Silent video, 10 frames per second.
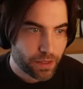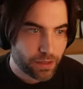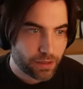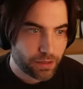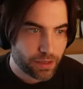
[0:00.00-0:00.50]

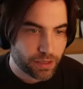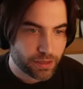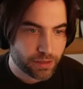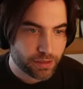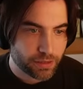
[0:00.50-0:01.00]

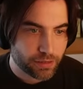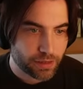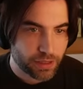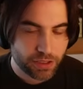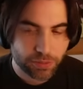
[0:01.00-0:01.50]
and
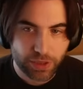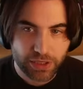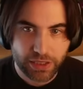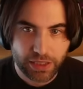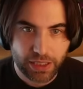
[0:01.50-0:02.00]
it's
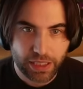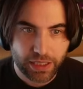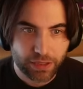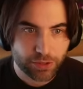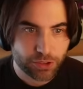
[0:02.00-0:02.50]
basically like
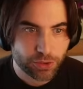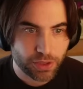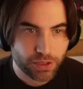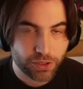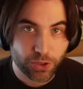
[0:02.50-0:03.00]
a
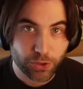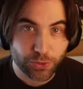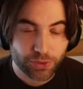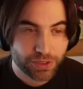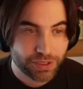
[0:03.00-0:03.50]
visual
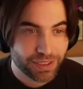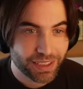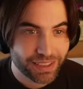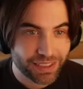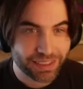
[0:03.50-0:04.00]
notes
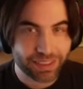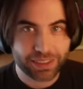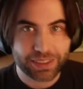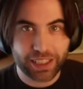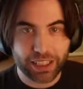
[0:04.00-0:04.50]
kind
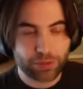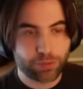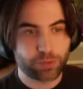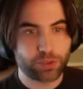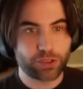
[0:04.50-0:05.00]
of
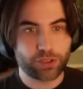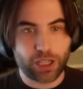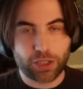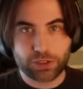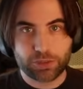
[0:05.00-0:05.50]
game where you
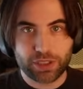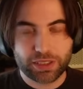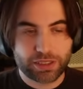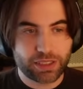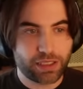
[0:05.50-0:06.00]
automate
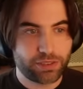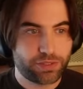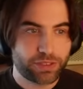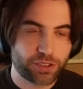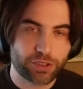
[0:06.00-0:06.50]
stuff,
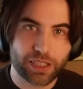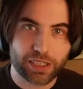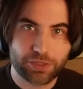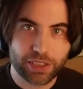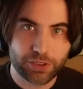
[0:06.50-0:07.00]
so like
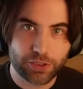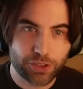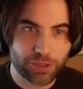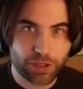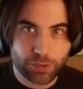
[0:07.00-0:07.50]

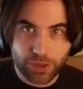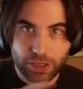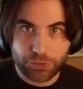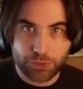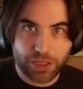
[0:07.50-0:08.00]
Factorio but
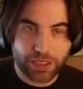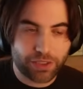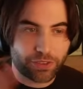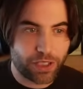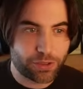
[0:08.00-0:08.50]
without running
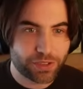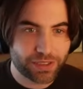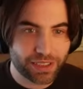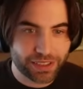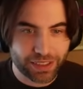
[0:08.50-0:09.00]
around.
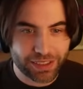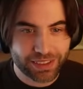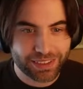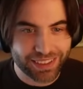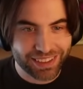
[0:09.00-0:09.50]
That's at
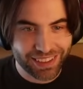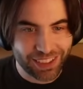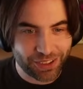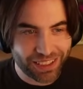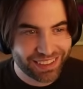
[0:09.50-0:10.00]
least like
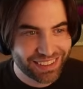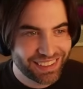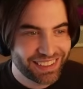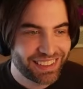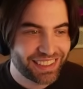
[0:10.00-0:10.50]
how I
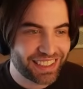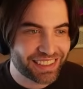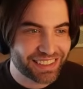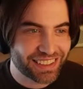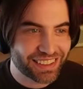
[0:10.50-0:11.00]

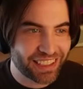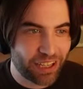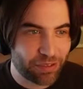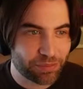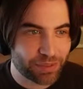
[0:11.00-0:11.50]
see it. I
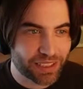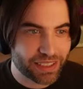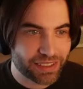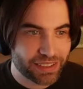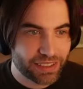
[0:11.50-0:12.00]
haven't played
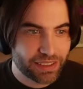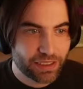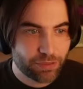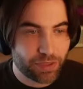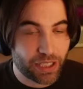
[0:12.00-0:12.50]
it,
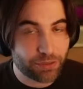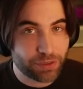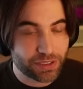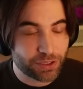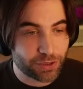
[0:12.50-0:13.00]
but I've
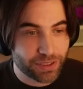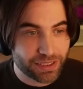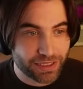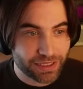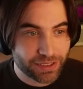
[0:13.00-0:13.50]
been told
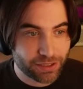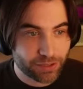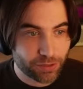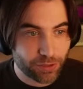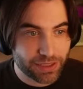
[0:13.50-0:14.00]
that it's
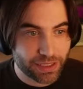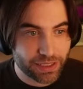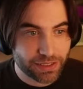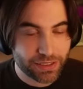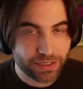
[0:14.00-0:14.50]
quite
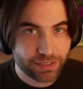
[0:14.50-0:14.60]
addicting.